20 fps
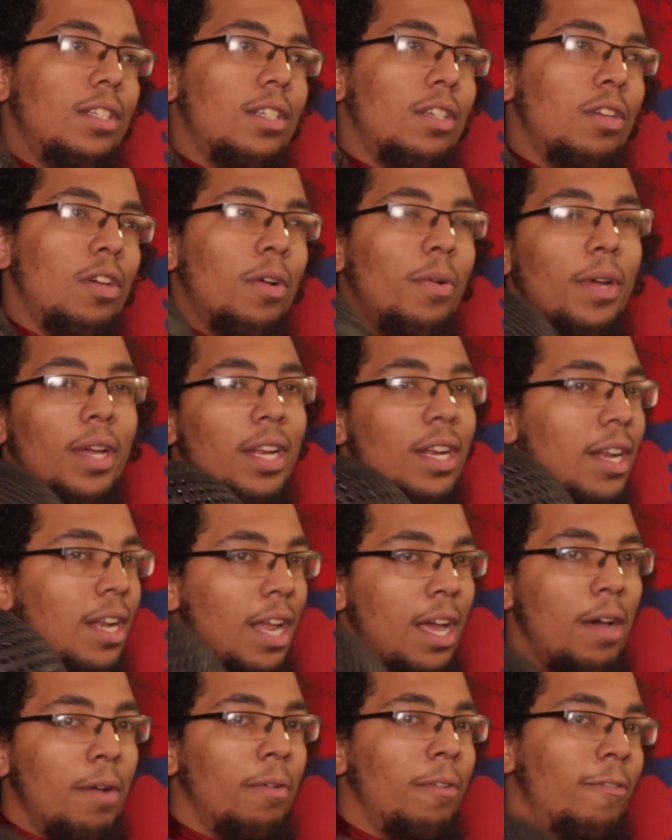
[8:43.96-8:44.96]
go in and
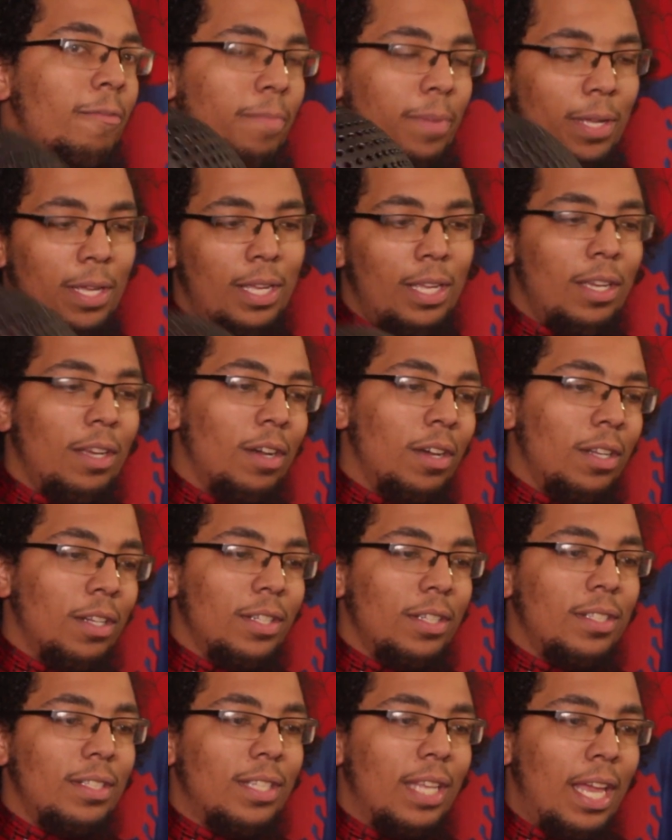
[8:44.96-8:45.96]
out of being
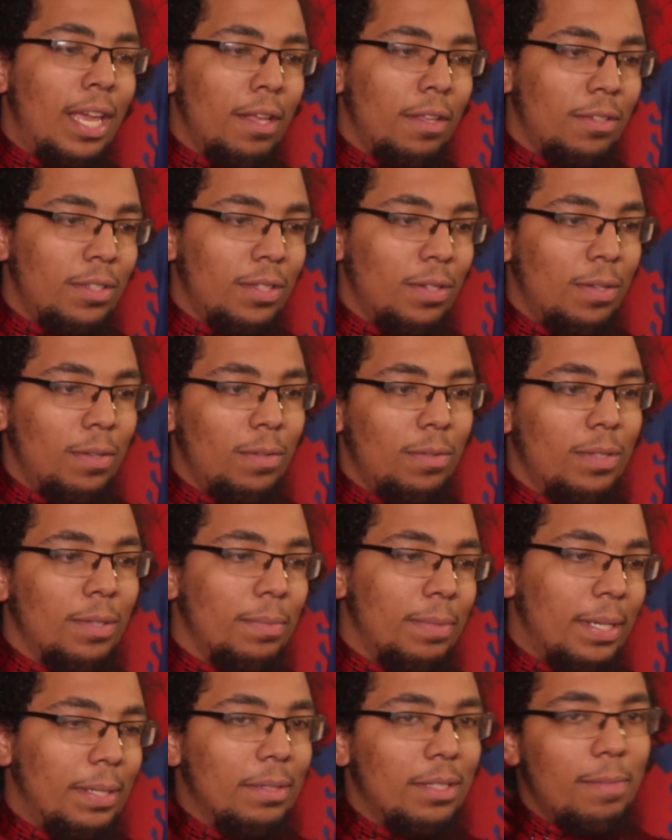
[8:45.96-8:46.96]
on sale, so
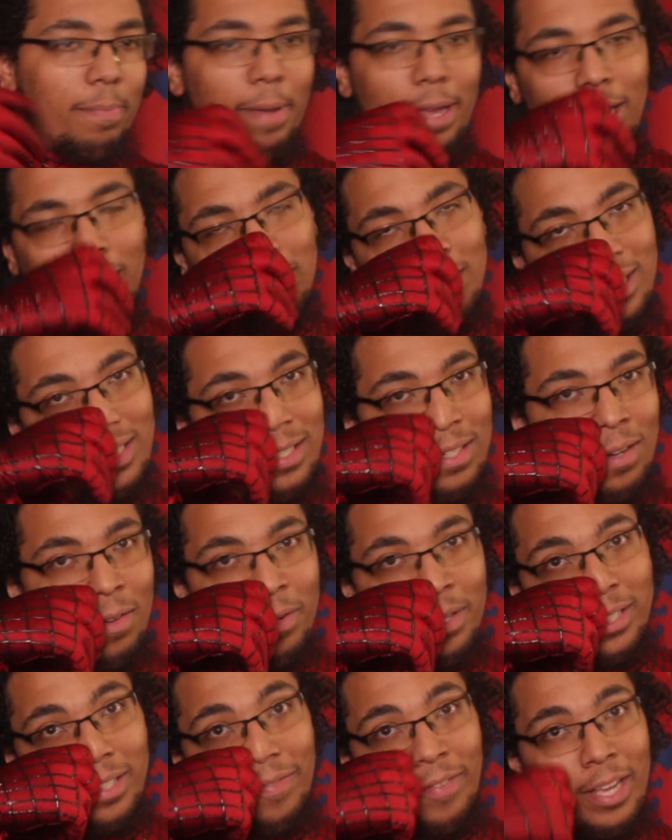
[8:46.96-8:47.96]
sometimes the page isn't
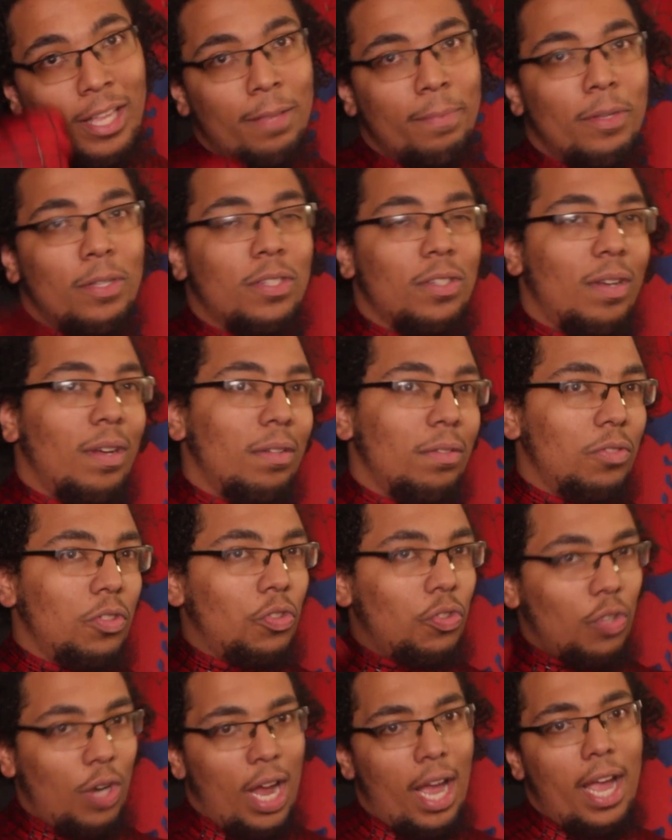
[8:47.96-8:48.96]
always available, so I'll
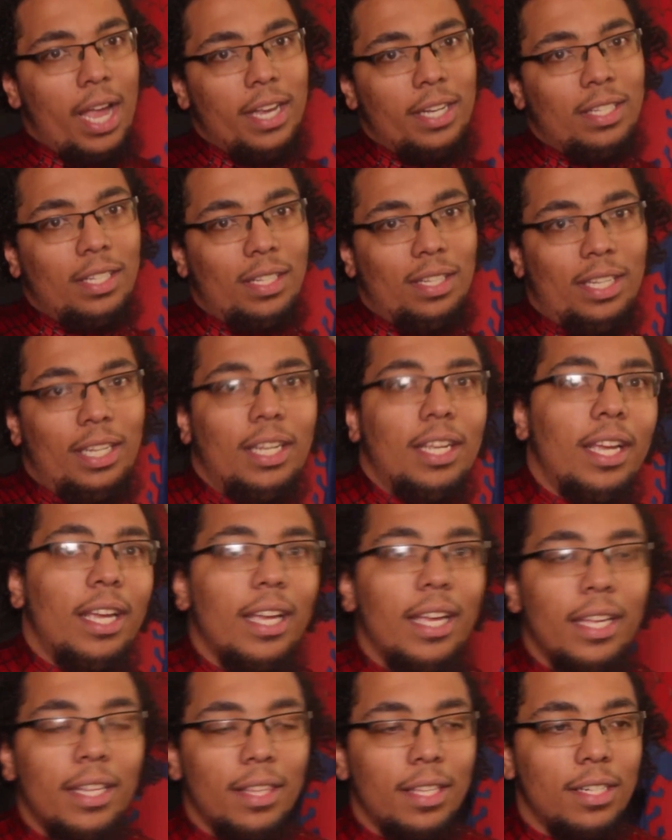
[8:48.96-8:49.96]
try to link it
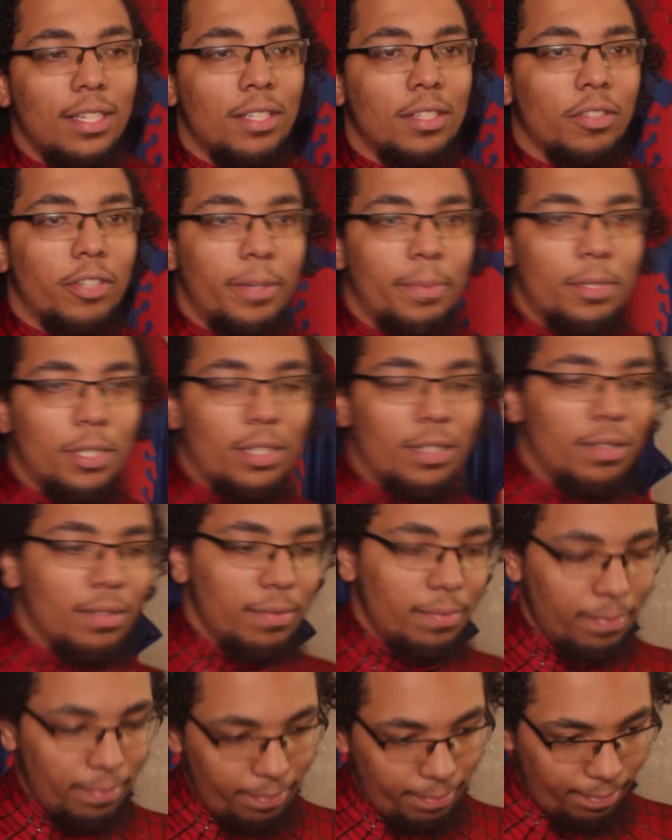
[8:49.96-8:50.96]
in the description.
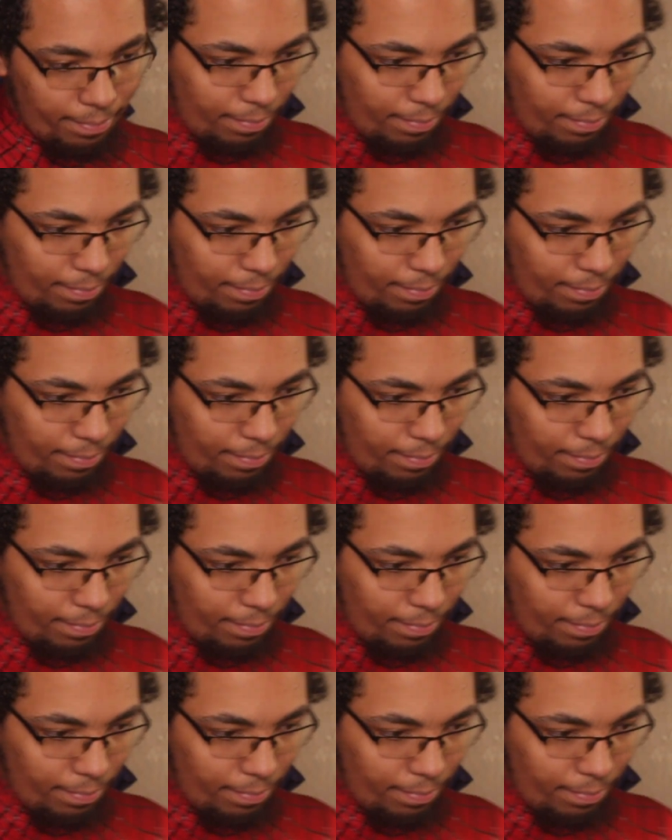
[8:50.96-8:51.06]
So that's going